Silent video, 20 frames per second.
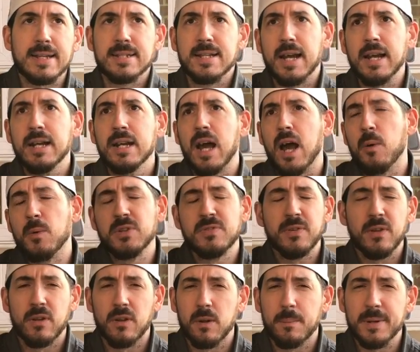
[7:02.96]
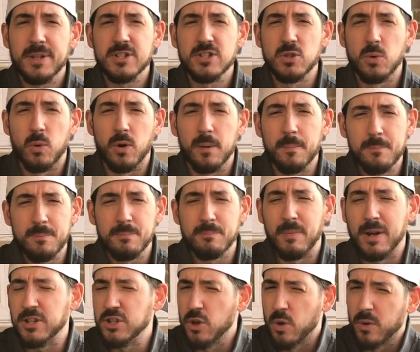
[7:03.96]
night I was feeling a little bit sore.
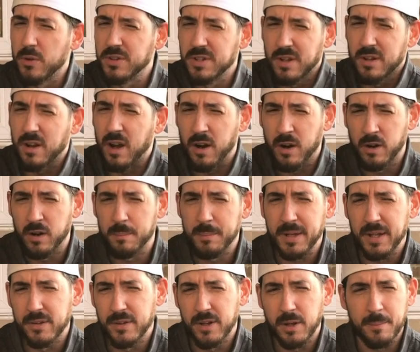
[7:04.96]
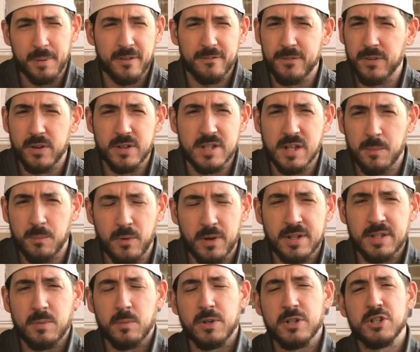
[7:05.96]
My shoulders hurt me a little bit for some
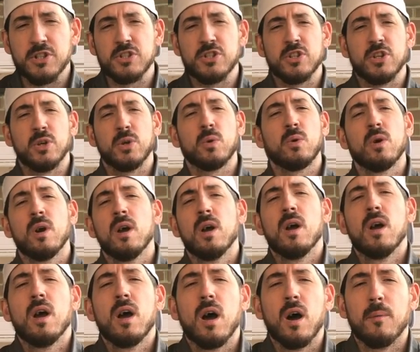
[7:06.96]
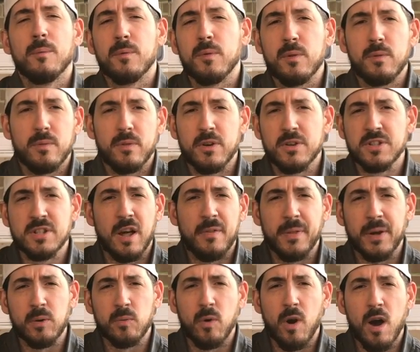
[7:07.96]
reason, which is new. I hope there's
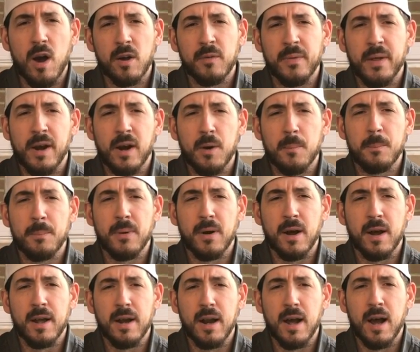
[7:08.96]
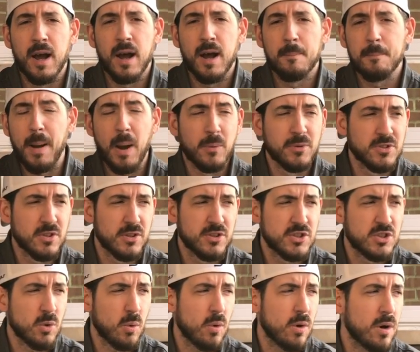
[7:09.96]
nothing wrong there, but I was a little
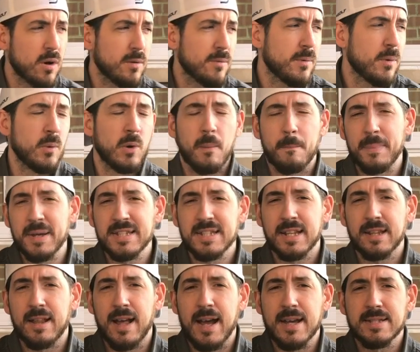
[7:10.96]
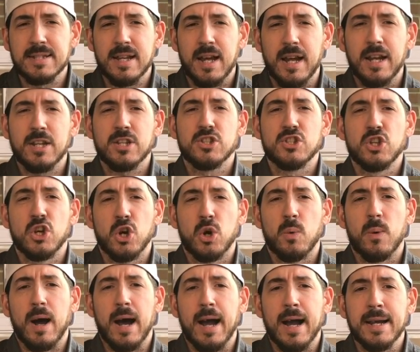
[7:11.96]
sore. We were busy last night,
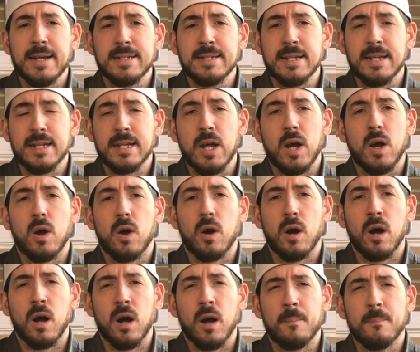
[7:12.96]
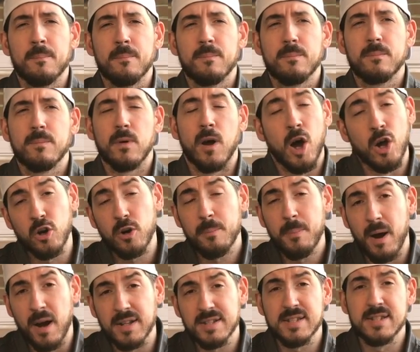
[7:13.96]
so I did 100
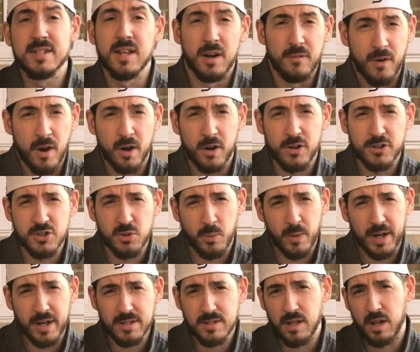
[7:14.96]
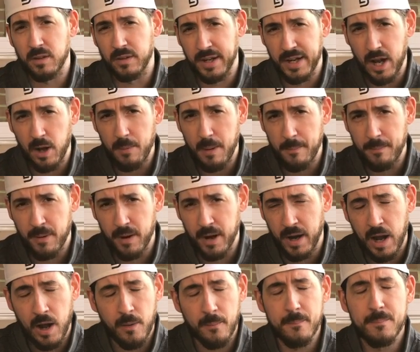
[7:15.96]
putts instead of 100 swings. I laid out my putt
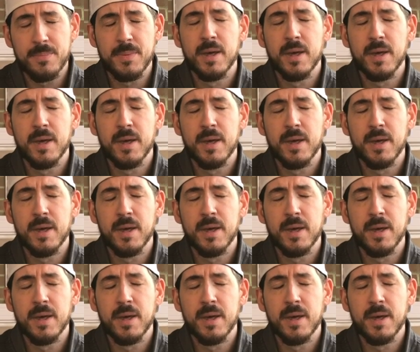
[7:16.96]
out,